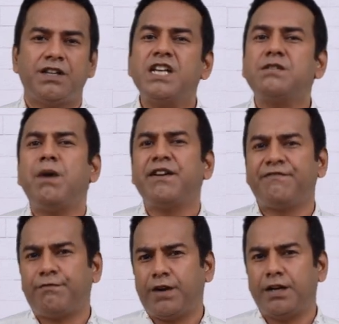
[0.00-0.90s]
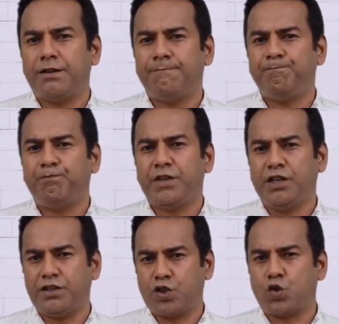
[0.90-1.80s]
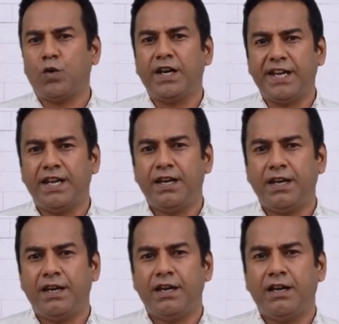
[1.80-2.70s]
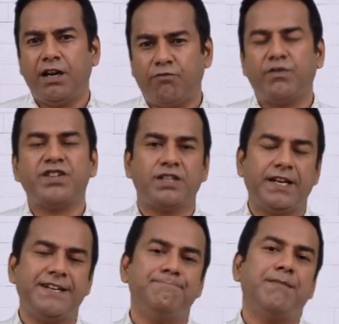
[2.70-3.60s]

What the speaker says: That, my friend, is truly a resilient